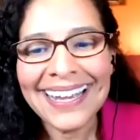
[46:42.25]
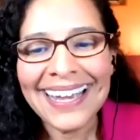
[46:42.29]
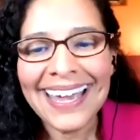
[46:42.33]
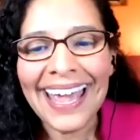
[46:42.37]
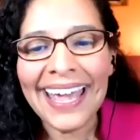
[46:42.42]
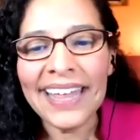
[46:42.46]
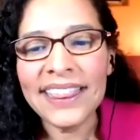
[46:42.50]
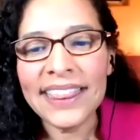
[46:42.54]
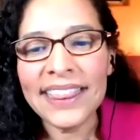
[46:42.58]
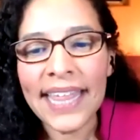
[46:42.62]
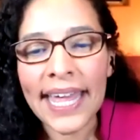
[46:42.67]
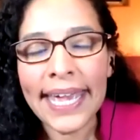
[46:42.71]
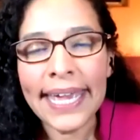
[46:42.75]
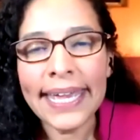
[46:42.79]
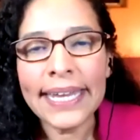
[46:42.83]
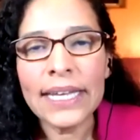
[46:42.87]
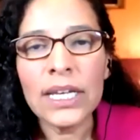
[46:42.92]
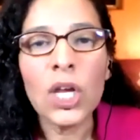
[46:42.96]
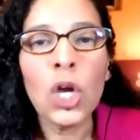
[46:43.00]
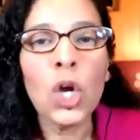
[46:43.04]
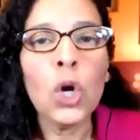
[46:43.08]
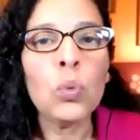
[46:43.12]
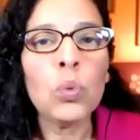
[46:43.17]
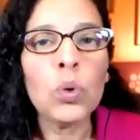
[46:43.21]
And then
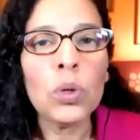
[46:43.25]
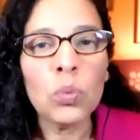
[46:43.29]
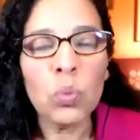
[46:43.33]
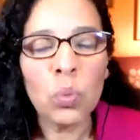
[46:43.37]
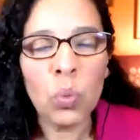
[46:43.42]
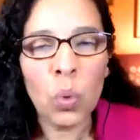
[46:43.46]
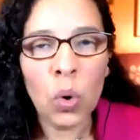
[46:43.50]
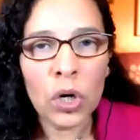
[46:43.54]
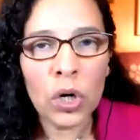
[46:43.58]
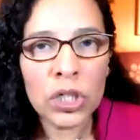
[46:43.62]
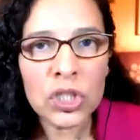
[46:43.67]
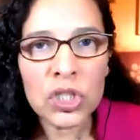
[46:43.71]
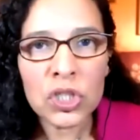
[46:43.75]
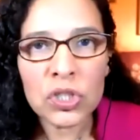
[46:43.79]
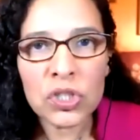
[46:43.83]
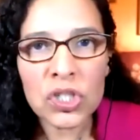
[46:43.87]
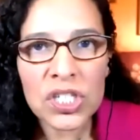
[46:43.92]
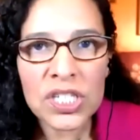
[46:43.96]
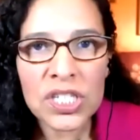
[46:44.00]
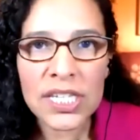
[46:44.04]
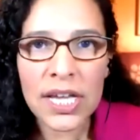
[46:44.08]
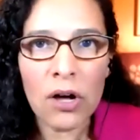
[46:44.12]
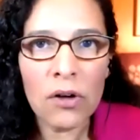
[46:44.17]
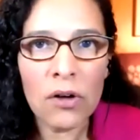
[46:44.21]
reward
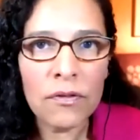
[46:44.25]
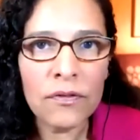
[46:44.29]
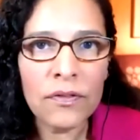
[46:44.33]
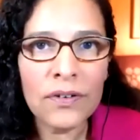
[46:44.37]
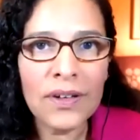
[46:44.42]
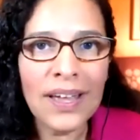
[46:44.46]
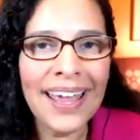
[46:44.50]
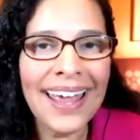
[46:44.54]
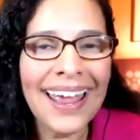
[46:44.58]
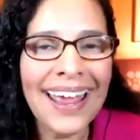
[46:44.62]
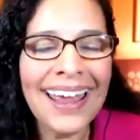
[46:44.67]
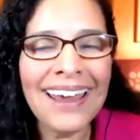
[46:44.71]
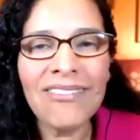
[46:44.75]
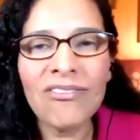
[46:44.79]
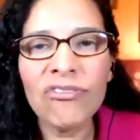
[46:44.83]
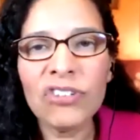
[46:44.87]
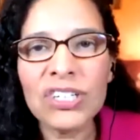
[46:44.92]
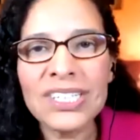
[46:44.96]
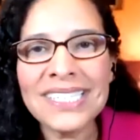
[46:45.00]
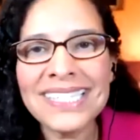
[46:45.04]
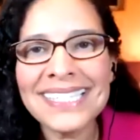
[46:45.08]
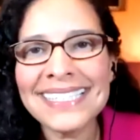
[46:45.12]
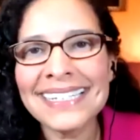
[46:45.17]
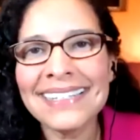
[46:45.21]
yourself
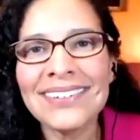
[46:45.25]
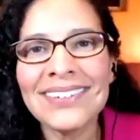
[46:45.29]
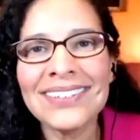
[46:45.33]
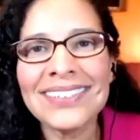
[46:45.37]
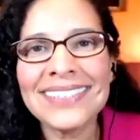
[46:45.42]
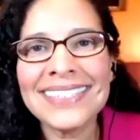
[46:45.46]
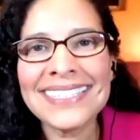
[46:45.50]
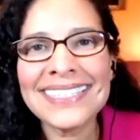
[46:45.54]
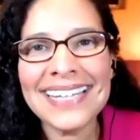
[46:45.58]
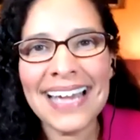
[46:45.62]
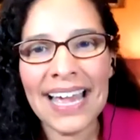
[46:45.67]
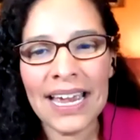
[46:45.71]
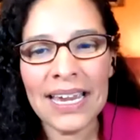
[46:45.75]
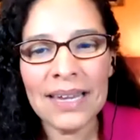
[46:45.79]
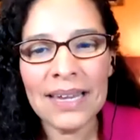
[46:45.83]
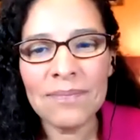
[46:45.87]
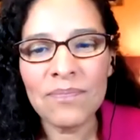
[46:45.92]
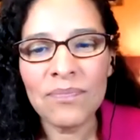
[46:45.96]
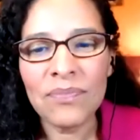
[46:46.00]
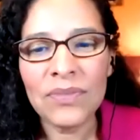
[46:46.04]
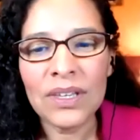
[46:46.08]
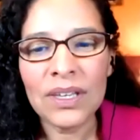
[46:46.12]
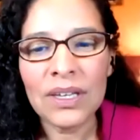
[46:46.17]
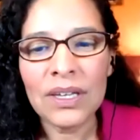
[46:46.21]
every single time